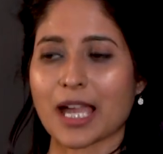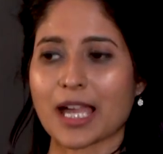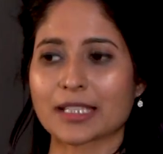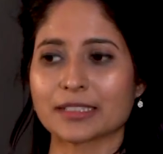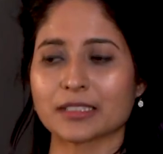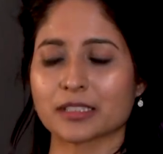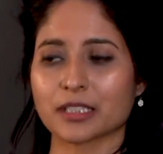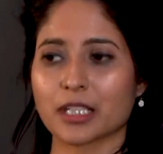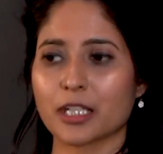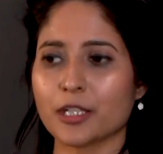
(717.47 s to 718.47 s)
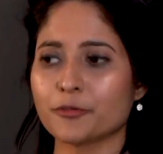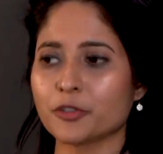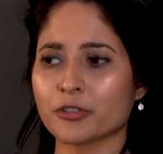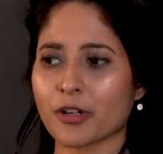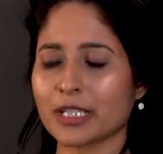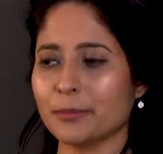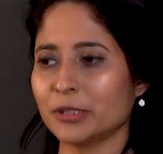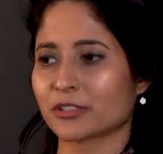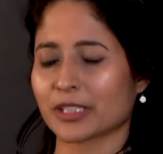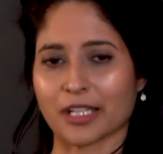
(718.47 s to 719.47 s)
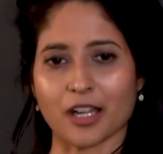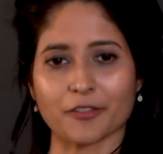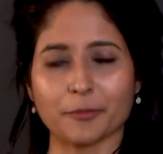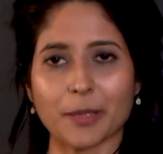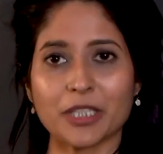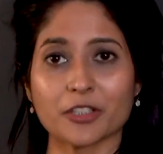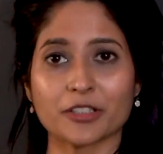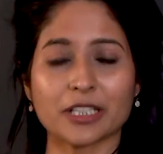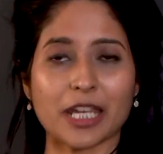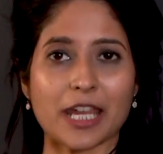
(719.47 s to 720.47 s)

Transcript: And if you're not able to get up, maybe you're in an